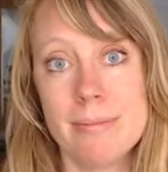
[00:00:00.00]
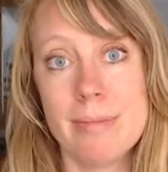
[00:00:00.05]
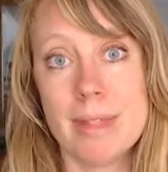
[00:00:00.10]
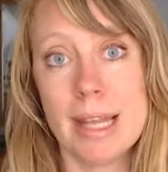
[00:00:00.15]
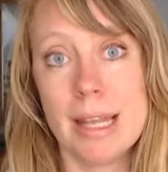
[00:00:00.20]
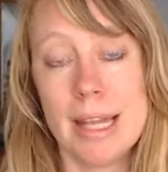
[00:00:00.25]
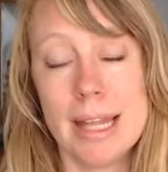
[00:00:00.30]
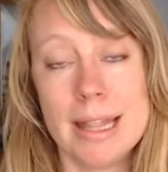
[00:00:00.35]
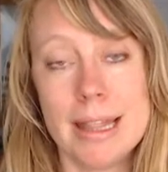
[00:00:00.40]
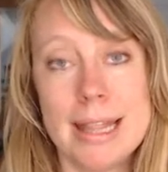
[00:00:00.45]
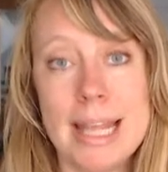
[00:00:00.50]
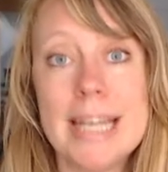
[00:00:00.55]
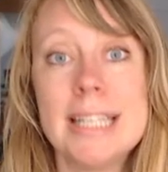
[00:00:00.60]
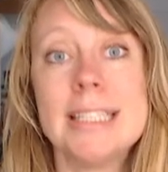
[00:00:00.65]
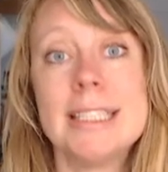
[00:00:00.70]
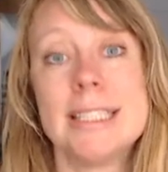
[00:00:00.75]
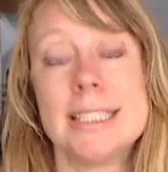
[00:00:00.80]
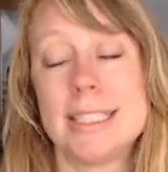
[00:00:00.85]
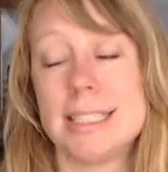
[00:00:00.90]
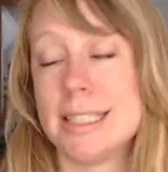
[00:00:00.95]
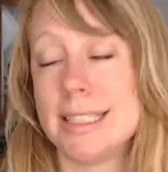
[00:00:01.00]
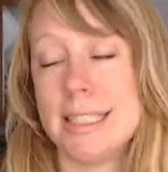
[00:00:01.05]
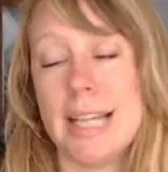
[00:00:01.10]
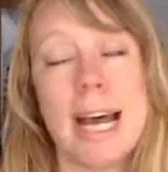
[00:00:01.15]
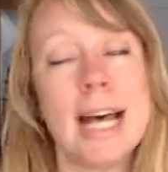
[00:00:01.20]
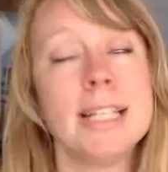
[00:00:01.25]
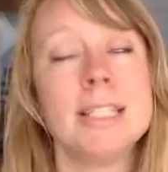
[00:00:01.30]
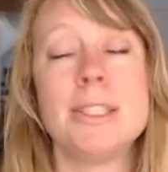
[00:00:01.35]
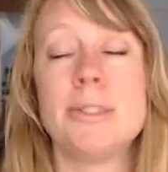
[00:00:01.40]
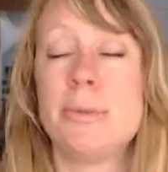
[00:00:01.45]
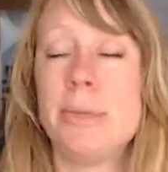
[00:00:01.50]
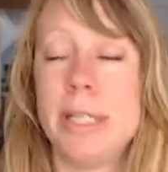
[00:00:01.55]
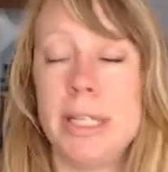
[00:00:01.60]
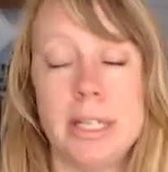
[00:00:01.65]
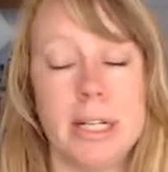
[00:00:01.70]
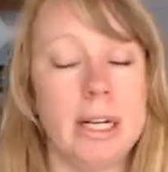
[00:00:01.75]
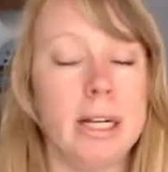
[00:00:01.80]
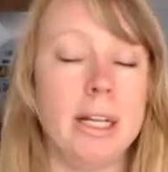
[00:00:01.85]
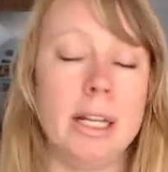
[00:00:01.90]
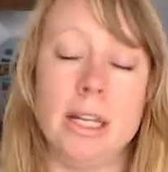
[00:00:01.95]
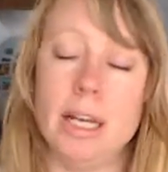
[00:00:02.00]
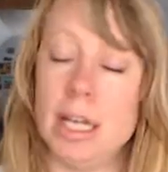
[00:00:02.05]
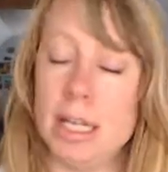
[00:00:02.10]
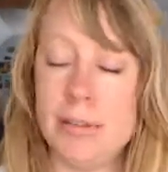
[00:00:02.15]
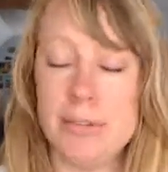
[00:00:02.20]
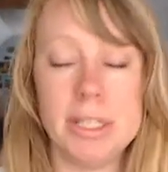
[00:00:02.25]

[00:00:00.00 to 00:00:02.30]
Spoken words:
that's where a lot of